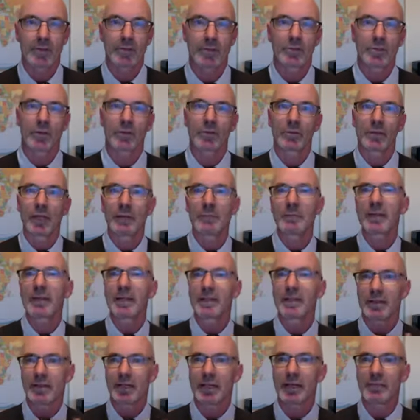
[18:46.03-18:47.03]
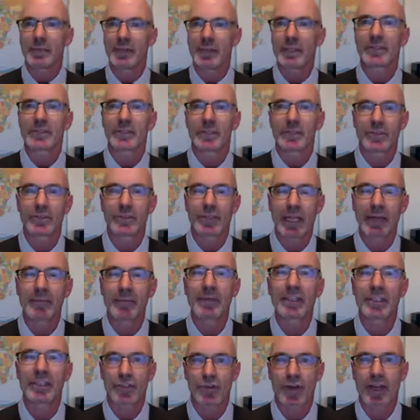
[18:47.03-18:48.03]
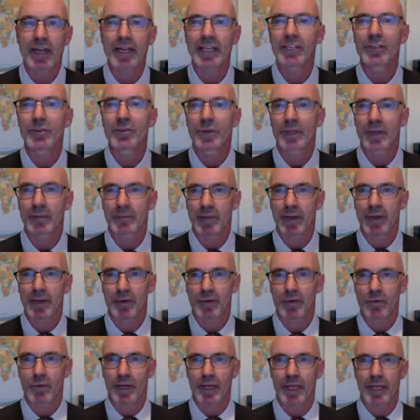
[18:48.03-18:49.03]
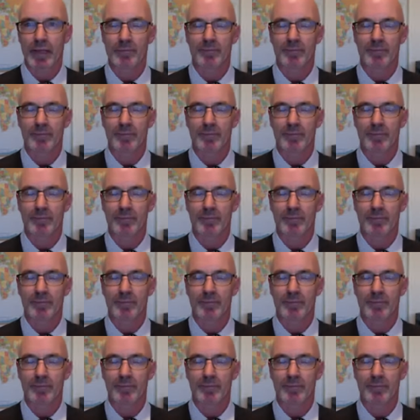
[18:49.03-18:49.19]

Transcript: So let me, let me, let me train you in a better way.